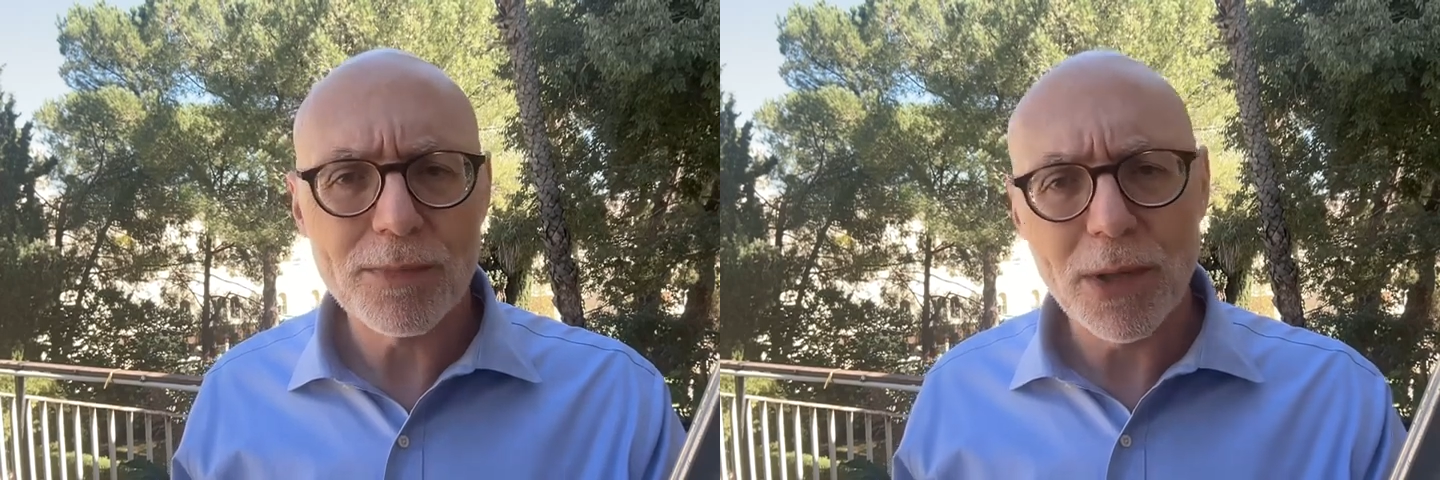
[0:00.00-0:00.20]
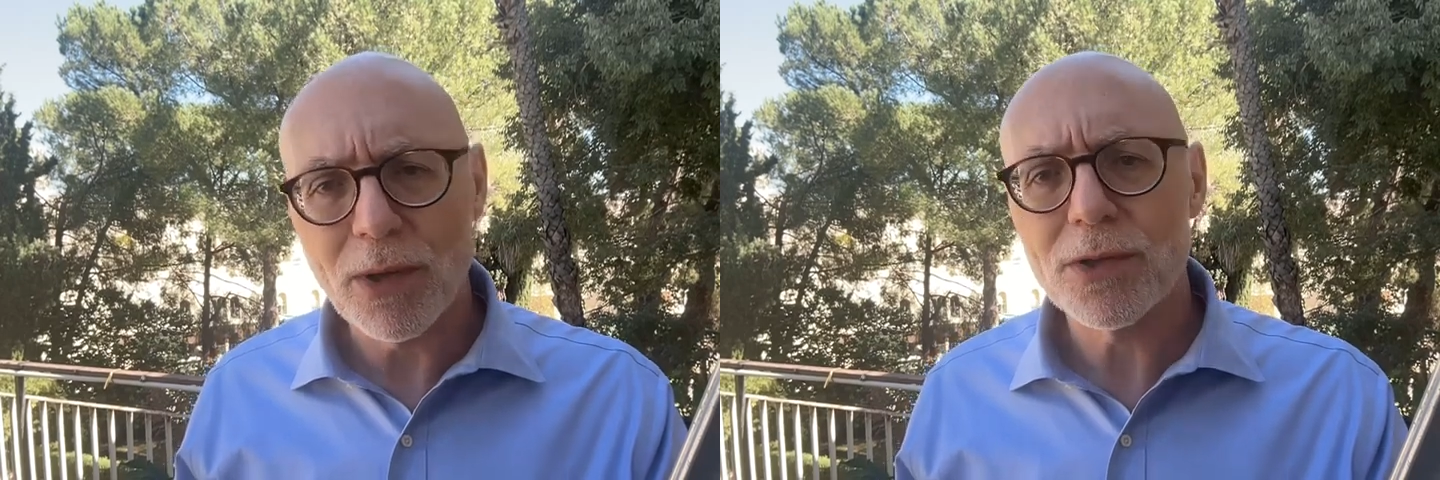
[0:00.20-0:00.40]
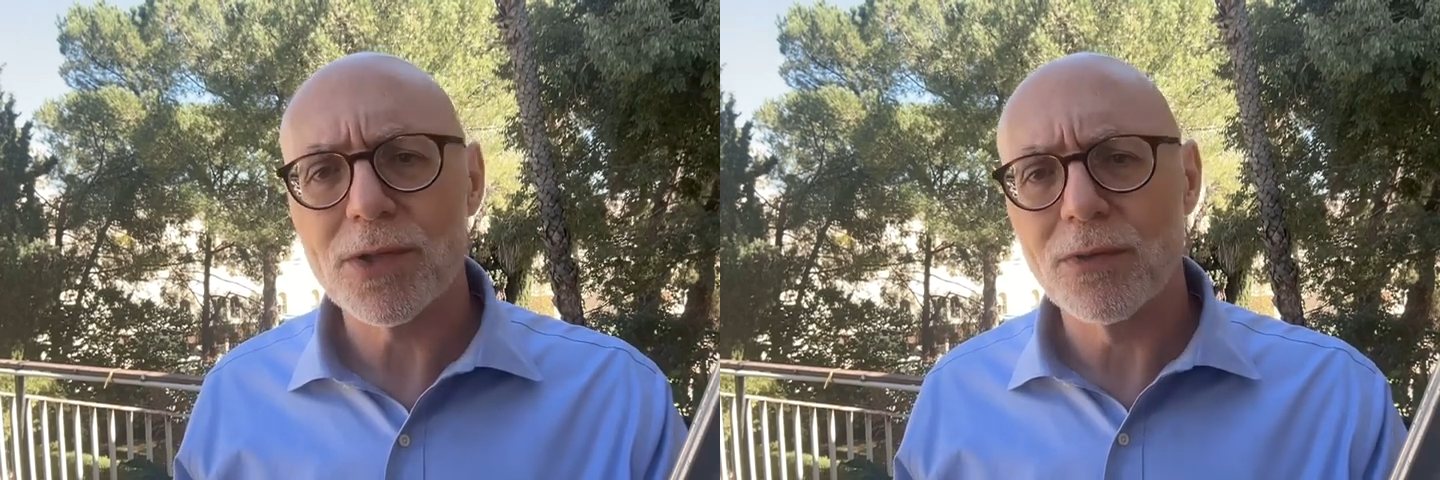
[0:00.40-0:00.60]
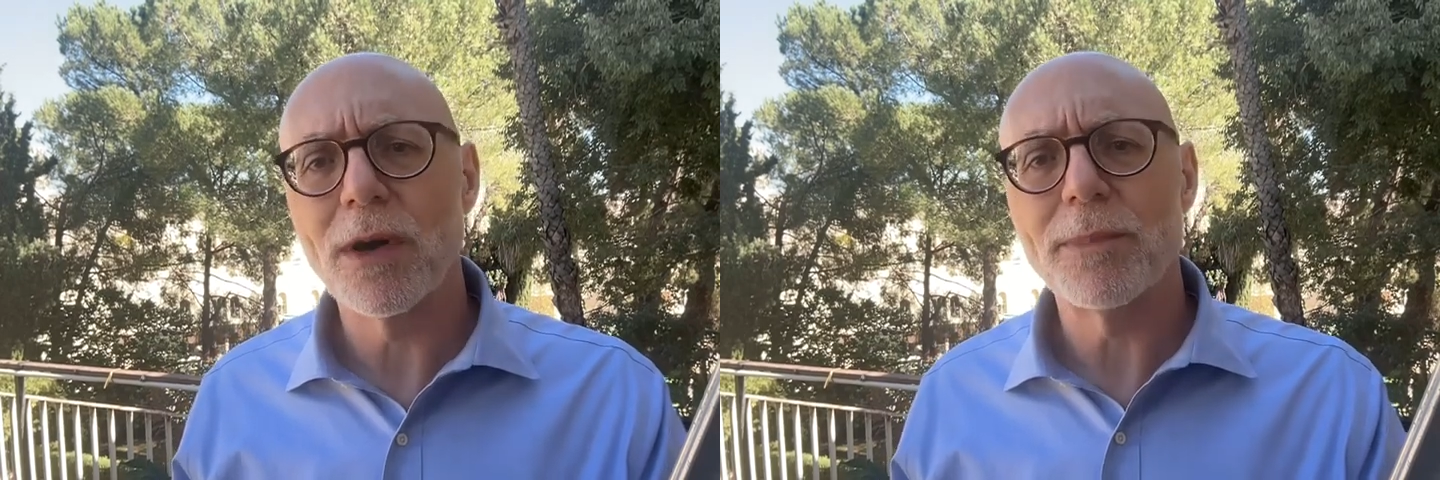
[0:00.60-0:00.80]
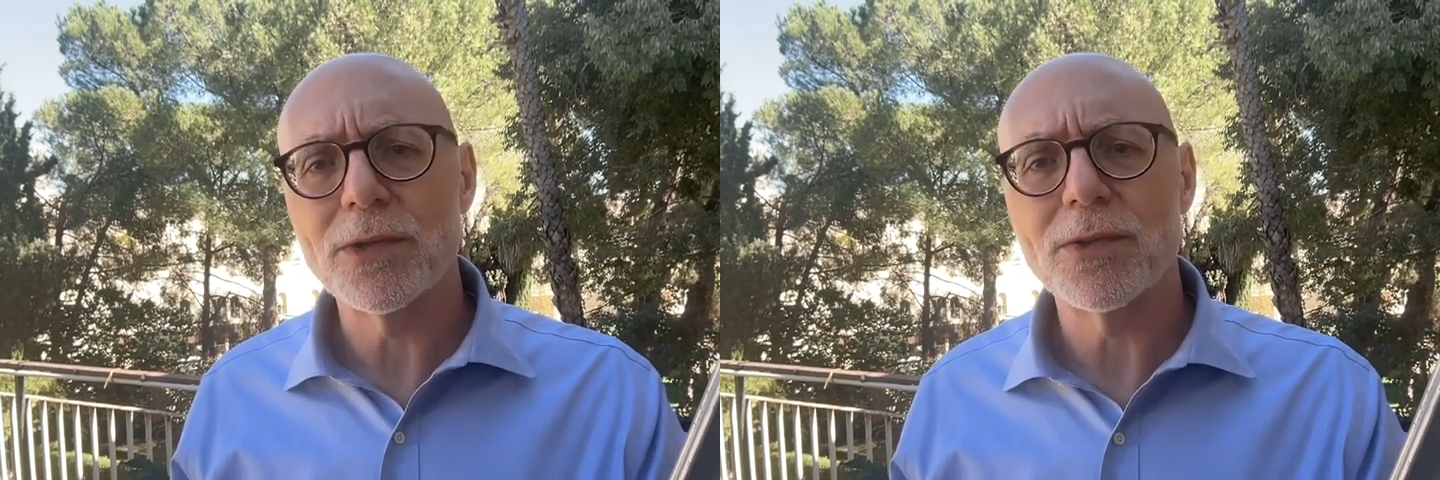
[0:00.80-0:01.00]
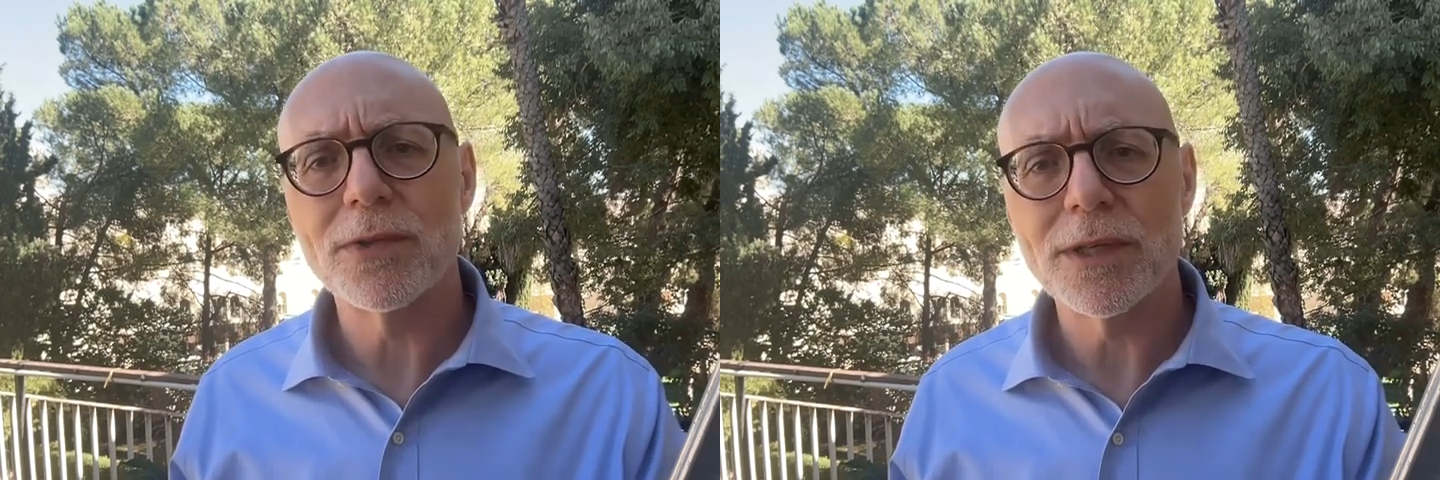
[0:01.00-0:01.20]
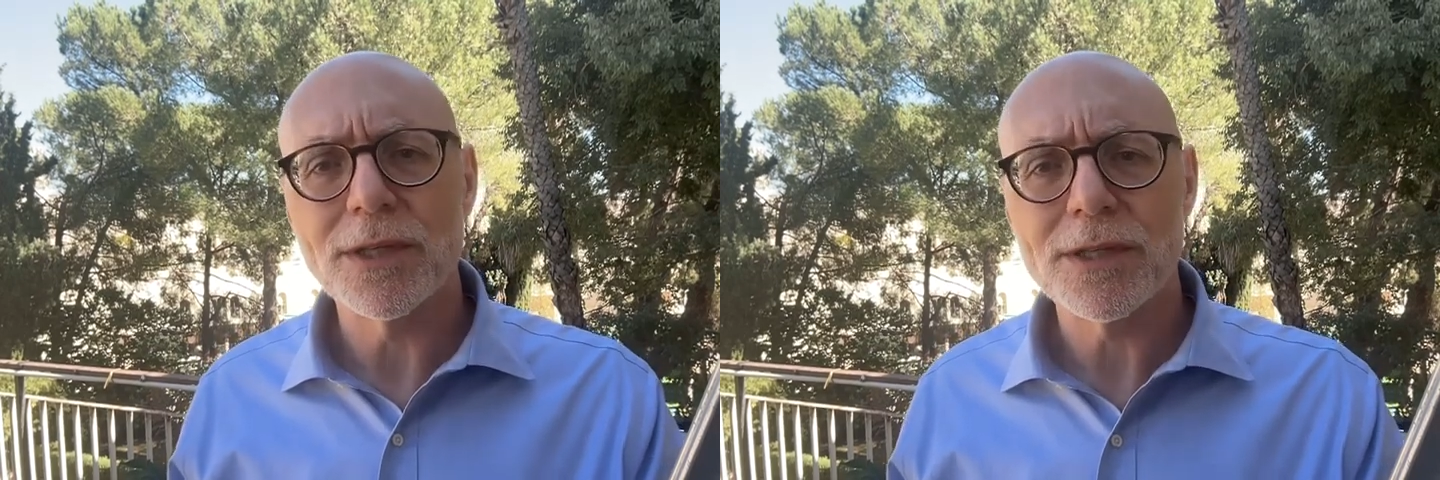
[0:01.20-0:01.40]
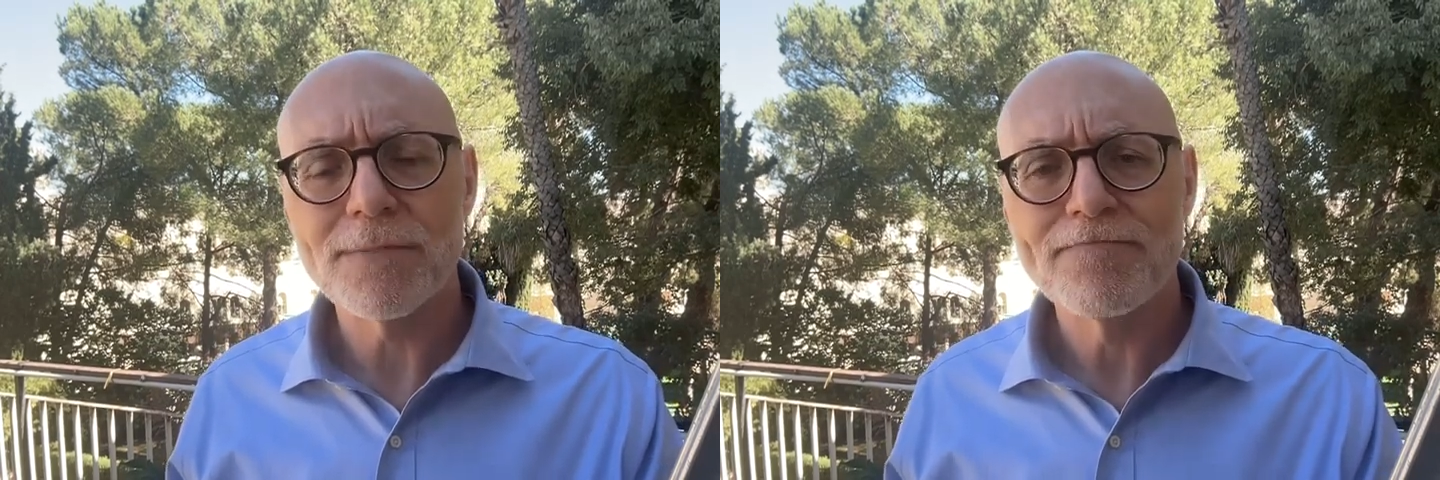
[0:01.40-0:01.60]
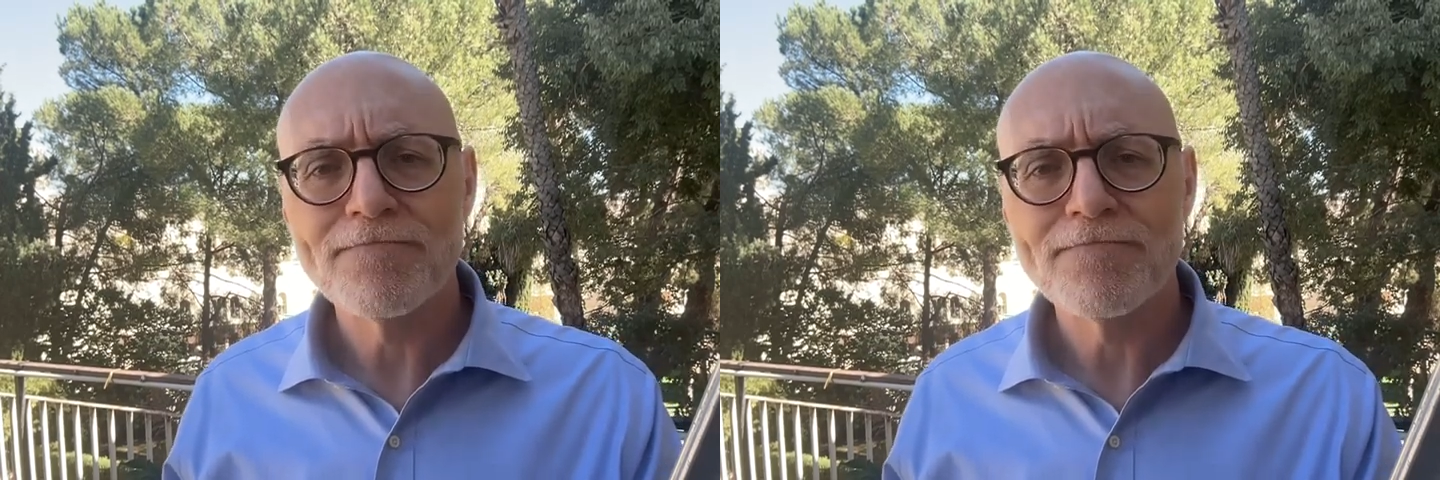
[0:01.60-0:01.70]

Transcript: but also opportunities.